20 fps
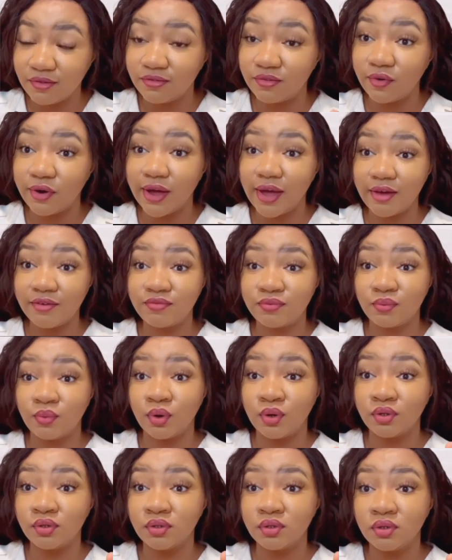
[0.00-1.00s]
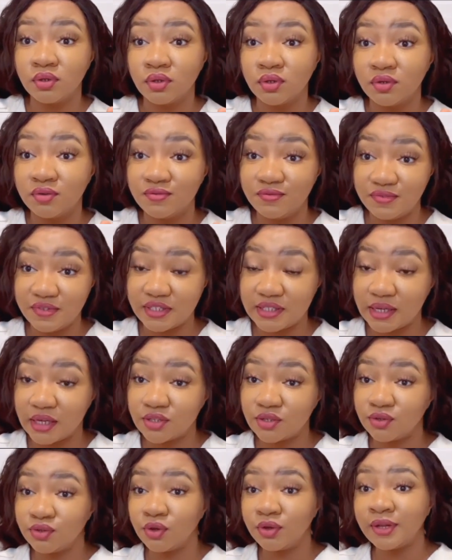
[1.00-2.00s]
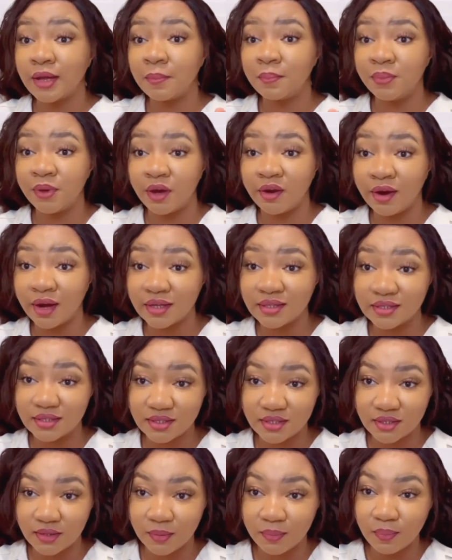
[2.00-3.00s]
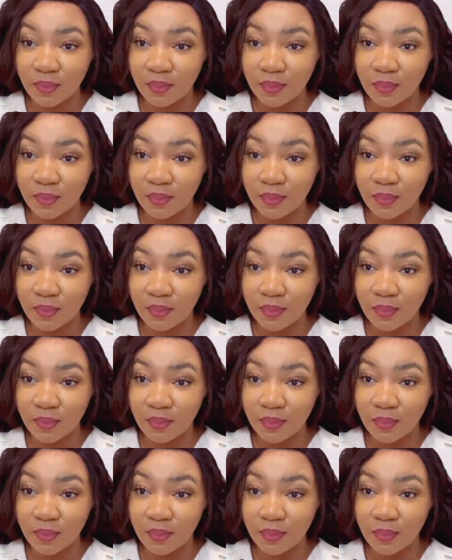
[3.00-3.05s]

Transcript: for F1 visa. So non-appearance